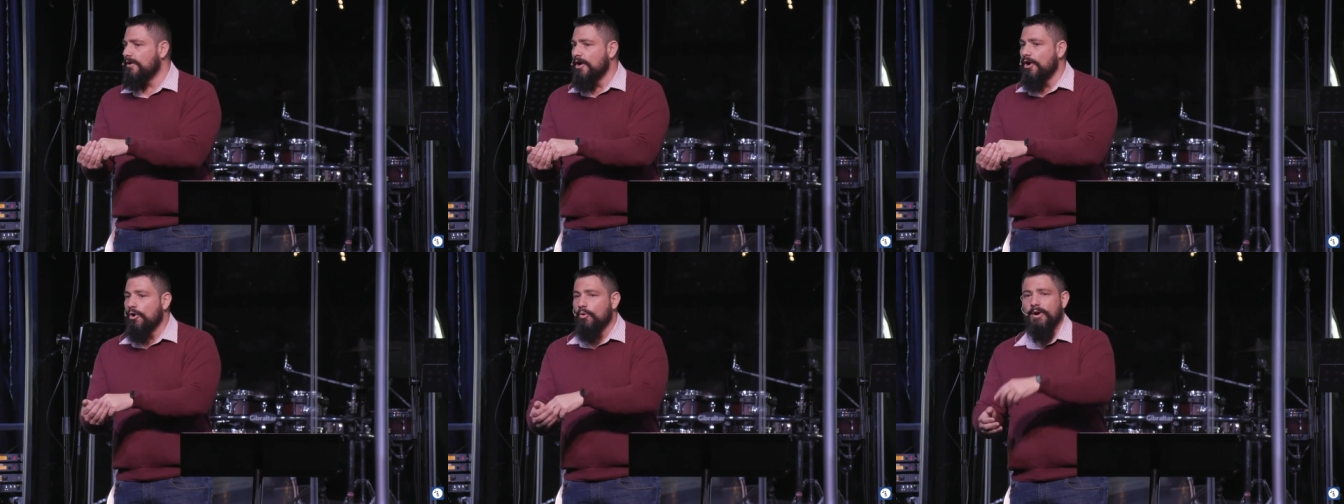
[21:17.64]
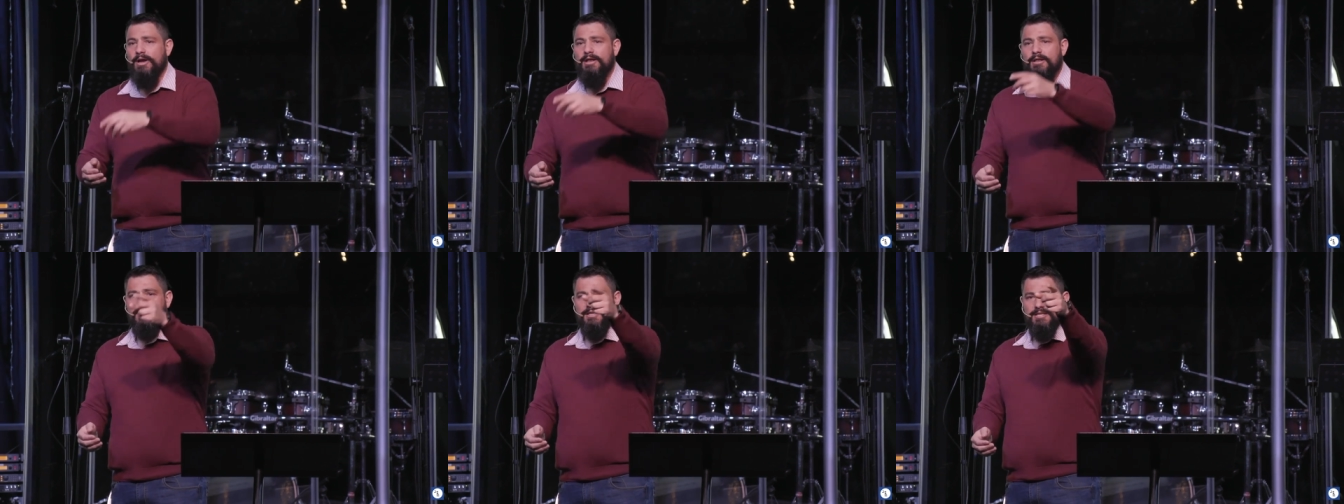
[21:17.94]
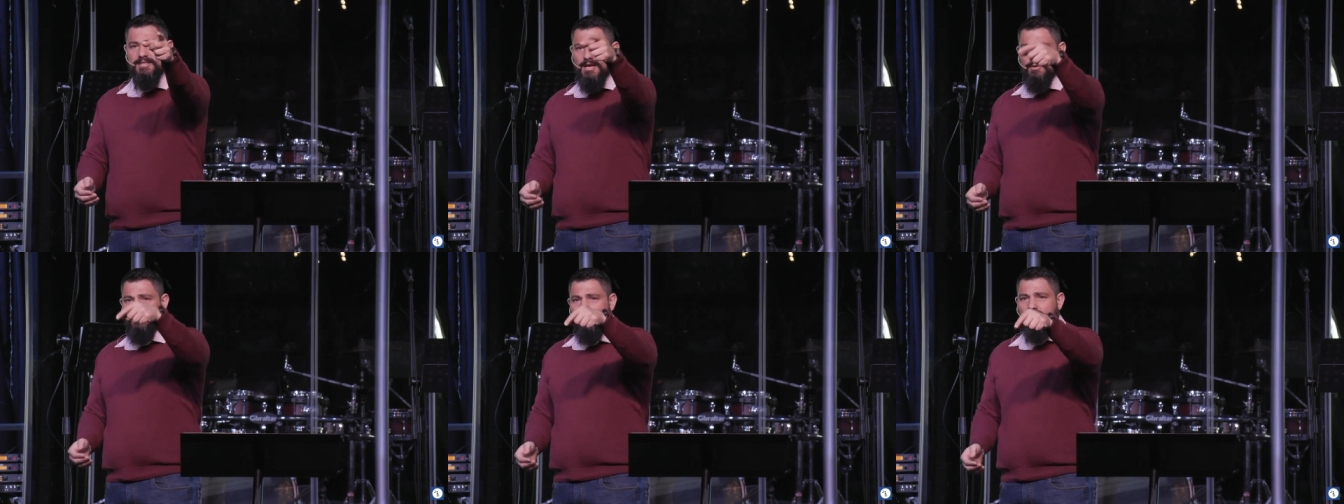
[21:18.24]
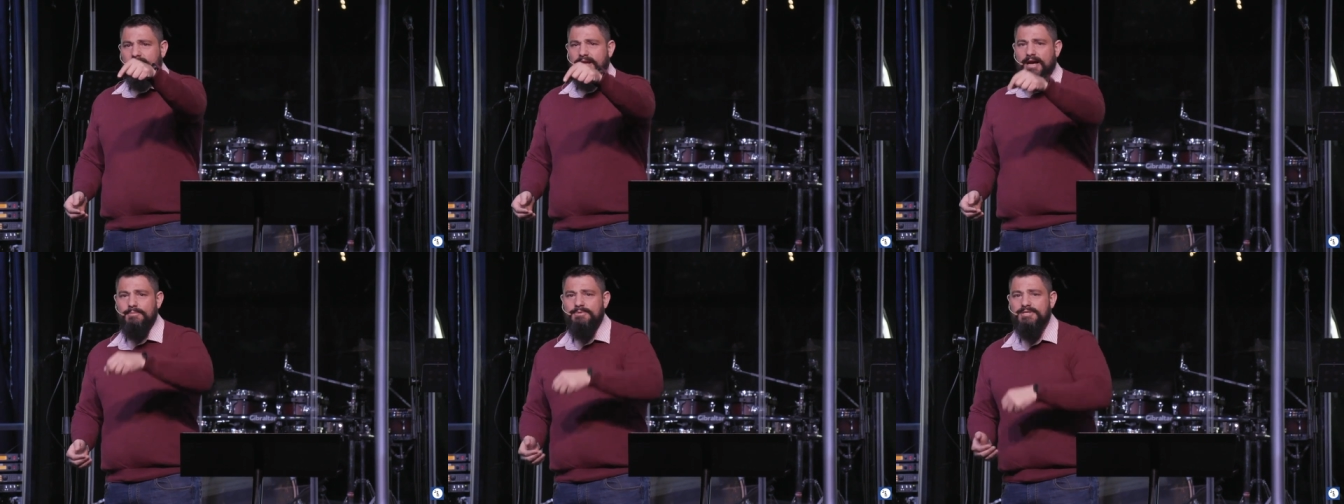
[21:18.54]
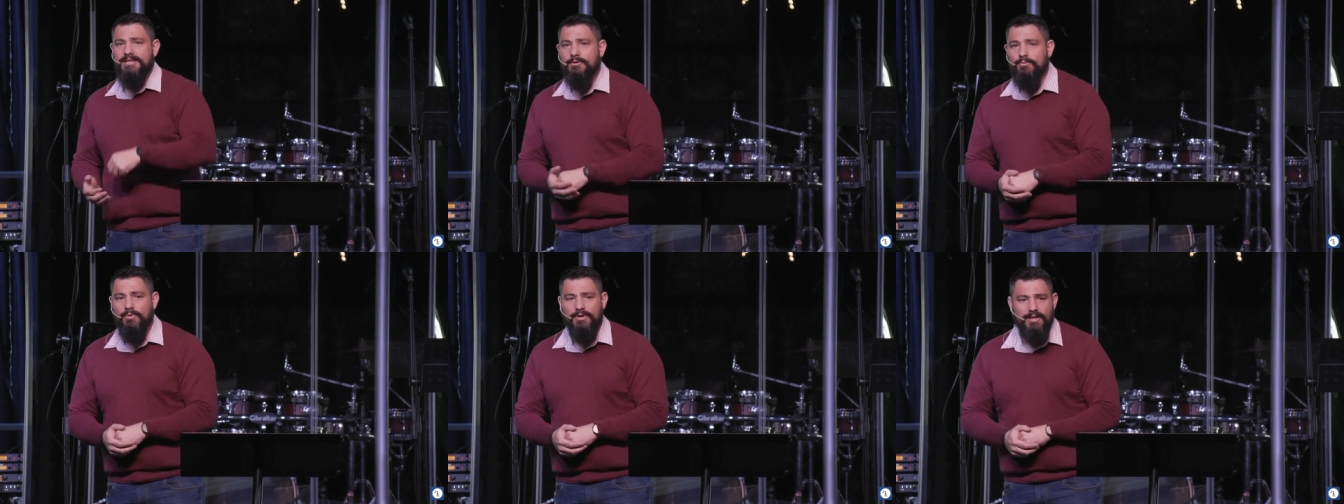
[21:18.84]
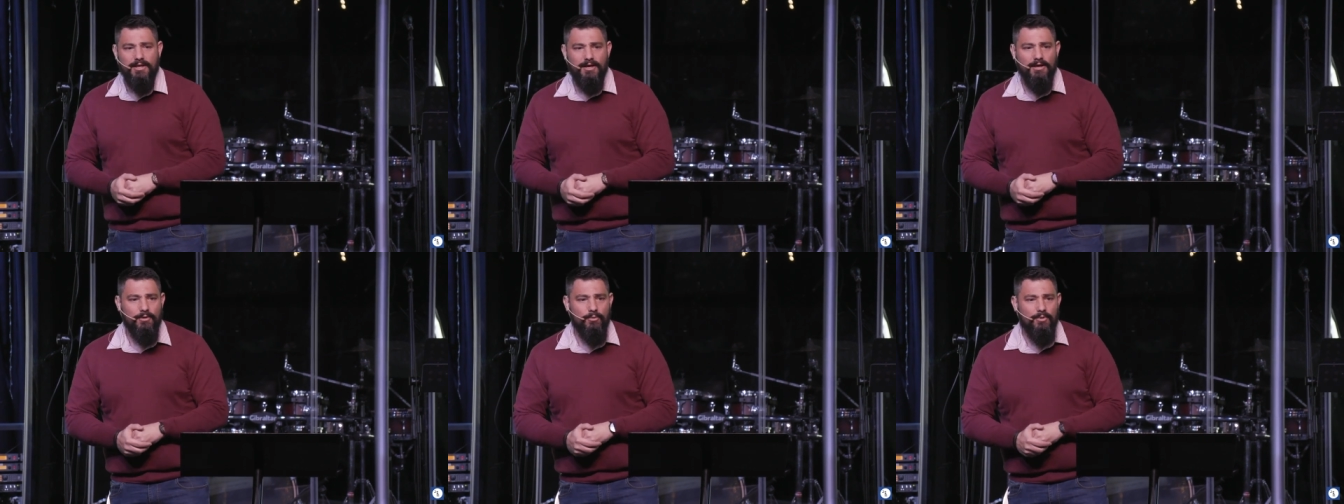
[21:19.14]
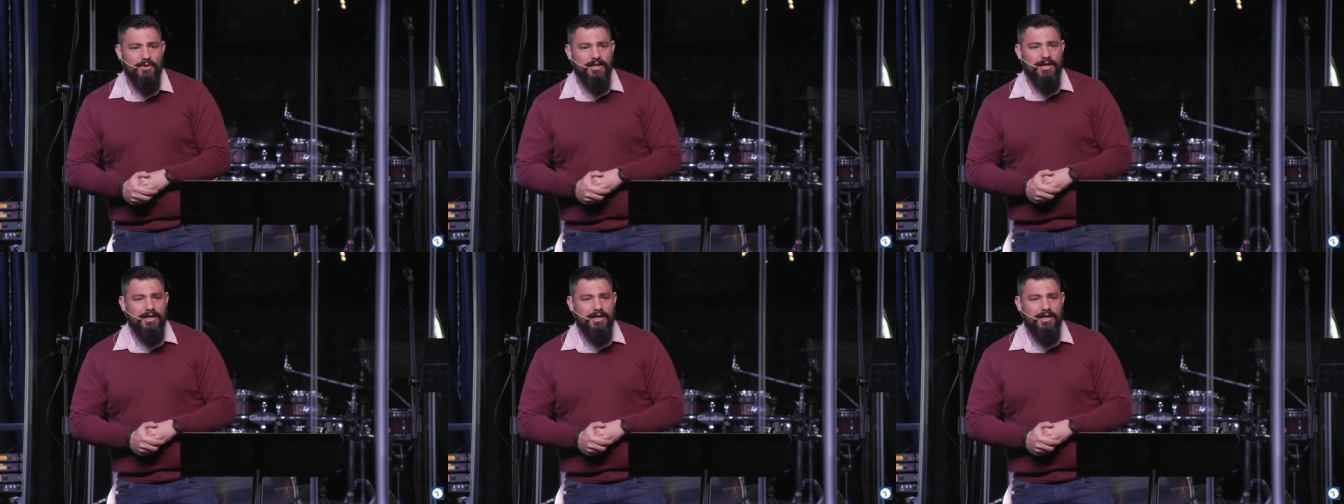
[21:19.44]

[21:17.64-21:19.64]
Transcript: When someone comes in with a, with a